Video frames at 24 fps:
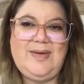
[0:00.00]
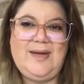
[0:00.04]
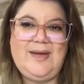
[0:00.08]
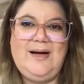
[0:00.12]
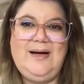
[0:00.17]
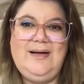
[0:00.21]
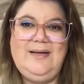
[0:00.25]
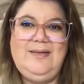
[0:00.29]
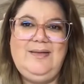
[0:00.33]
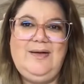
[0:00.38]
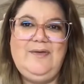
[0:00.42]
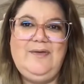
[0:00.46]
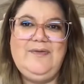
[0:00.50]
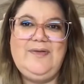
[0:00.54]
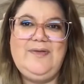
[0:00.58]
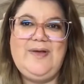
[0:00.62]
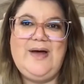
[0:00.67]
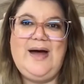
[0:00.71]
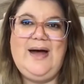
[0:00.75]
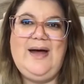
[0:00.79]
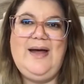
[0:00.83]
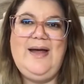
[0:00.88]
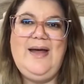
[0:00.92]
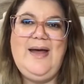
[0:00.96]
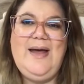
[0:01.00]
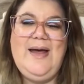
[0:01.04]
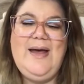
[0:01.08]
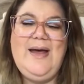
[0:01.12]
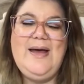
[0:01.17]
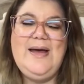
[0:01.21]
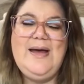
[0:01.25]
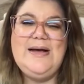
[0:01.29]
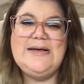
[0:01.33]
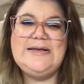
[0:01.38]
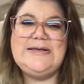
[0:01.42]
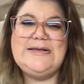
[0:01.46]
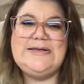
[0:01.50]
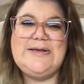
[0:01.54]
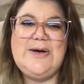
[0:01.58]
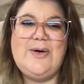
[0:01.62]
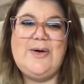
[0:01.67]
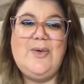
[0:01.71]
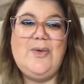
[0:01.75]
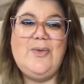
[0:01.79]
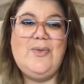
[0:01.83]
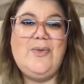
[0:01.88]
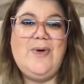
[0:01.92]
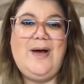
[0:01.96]
I love that.
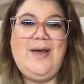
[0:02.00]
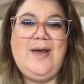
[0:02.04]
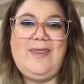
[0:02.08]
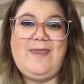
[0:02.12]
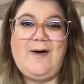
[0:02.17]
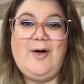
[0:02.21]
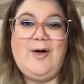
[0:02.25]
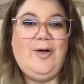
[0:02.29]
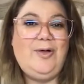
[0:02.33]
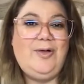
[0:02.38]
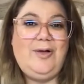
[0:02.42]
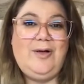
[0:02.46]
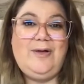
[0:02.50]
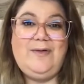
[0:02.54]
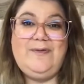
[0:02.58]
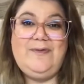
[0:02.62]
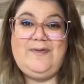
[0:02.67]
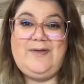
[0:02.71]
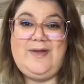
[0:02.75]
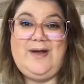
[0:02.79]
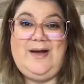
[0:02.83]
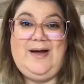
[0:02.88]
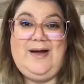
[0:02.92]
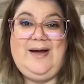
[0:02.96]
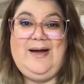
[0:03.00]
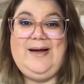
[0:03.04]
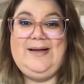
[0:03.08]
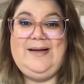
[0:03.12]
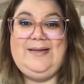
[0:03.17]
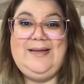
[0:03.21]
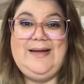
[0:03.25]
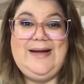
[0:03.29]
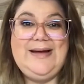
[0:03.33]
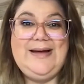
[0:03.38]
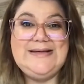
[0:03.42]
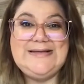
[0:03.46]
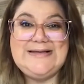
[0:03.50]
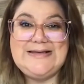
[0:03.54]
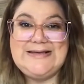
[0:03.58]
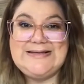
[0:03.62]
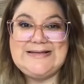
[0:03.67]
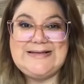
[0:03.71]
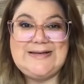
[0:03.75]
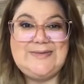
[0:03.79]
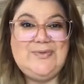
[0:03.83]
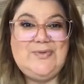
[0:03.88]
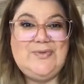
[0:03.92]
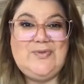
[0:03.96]
So with all of the
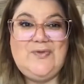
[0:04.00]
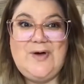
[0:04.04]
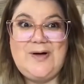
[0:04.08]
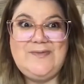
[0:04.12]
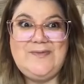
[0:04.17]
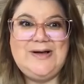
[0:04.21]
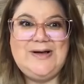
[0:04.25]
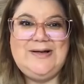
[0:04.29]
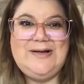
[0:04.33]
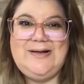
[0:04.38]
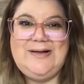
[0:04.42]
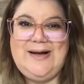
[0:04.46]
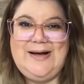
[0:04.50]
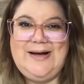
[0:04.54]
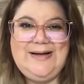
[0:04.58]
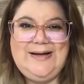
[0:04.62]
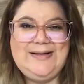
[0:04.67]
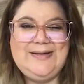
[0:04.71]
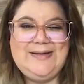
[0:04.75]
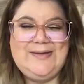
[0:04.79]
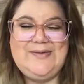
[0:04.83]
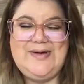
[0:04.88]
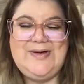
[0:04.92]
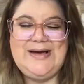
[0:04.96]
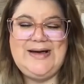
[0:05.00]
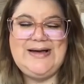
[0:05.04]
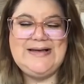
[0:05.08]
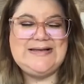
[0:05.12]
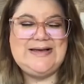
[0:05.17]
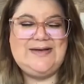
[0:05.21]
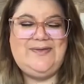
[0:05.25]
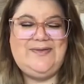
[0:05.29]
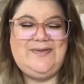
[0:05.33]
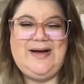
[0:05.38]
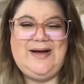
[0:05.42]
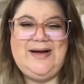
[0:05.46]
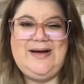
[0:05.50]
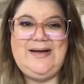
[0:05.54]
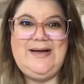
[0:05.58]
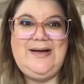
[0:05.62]
Ladies and Women Lighting the Way Summit,